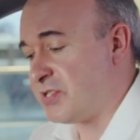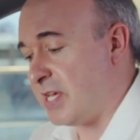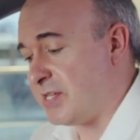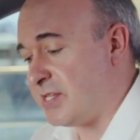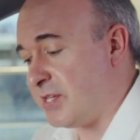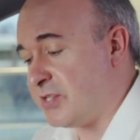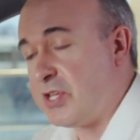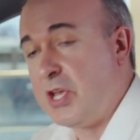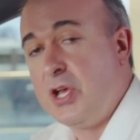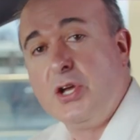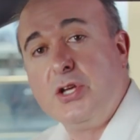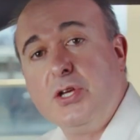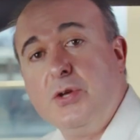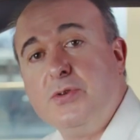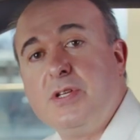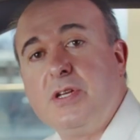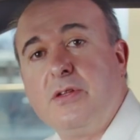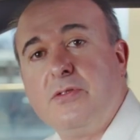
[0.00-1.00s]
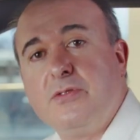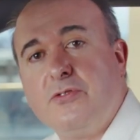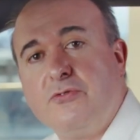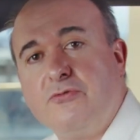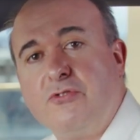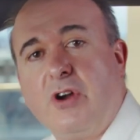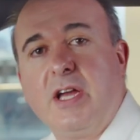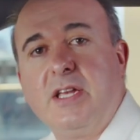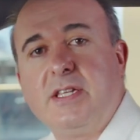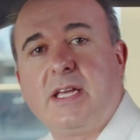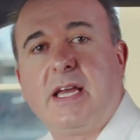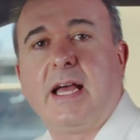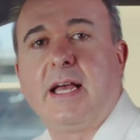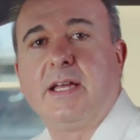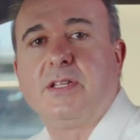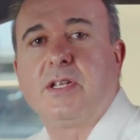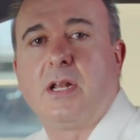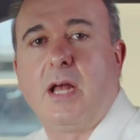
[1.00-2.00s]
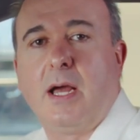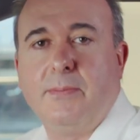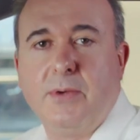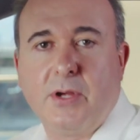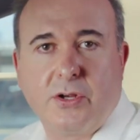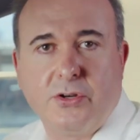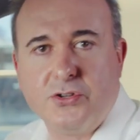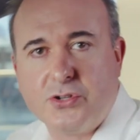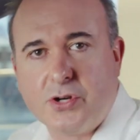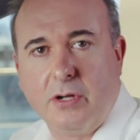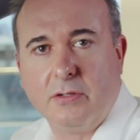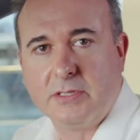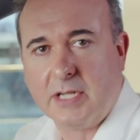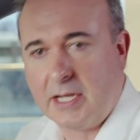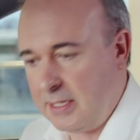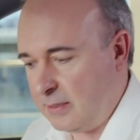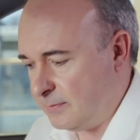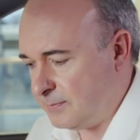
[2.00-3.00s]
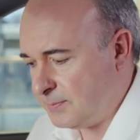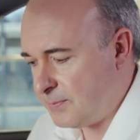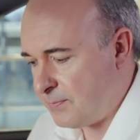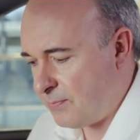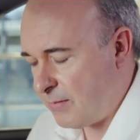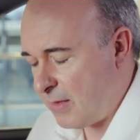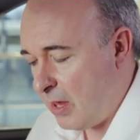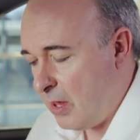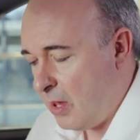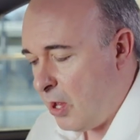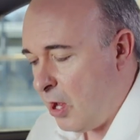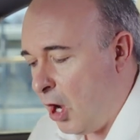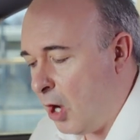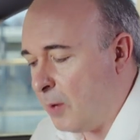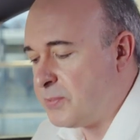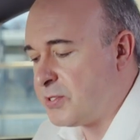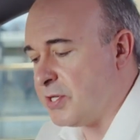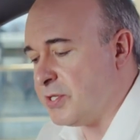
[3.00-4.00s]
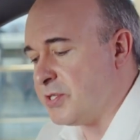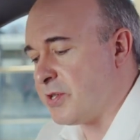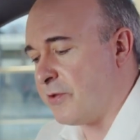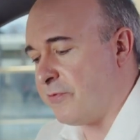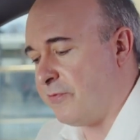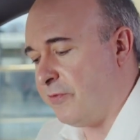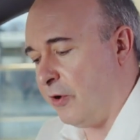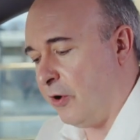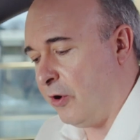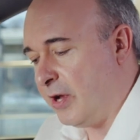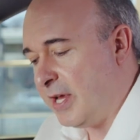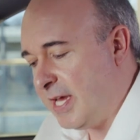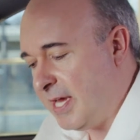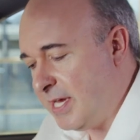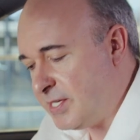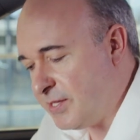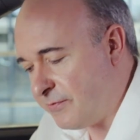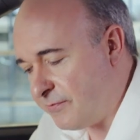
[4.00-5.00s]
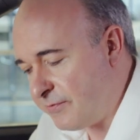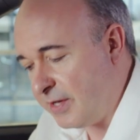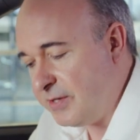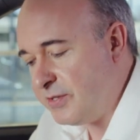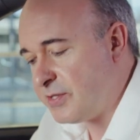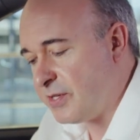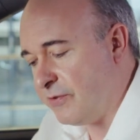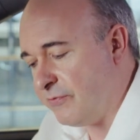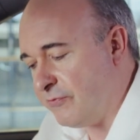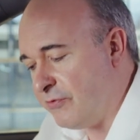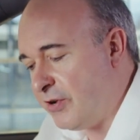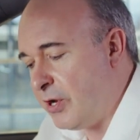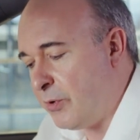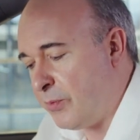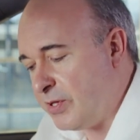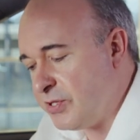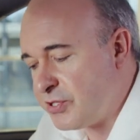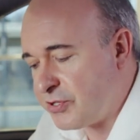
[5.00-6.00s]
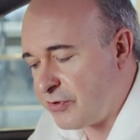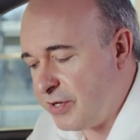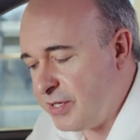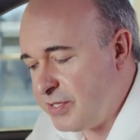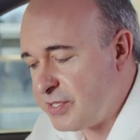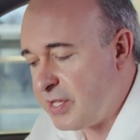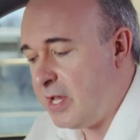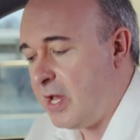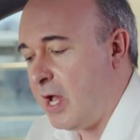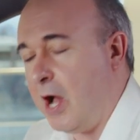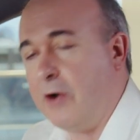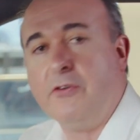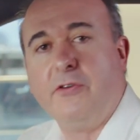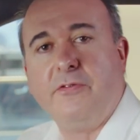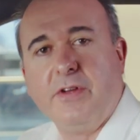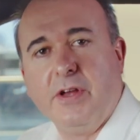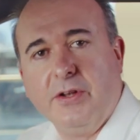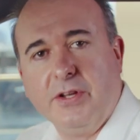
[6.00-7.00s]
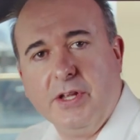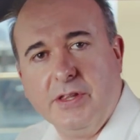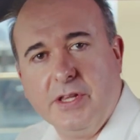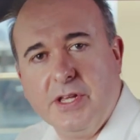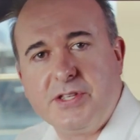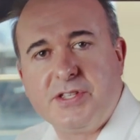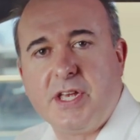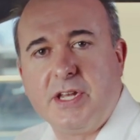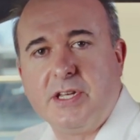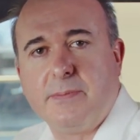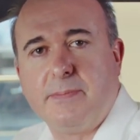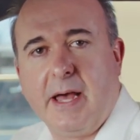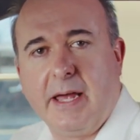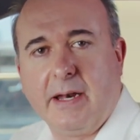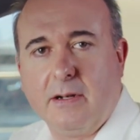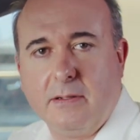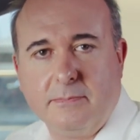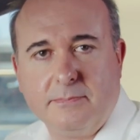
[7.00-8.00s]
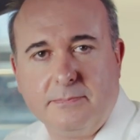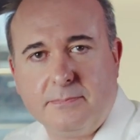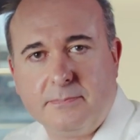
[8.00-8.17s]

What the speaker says: settings using the right-hand climate control dial. Options for heated front and rear windscreens are revealed in this centre panel.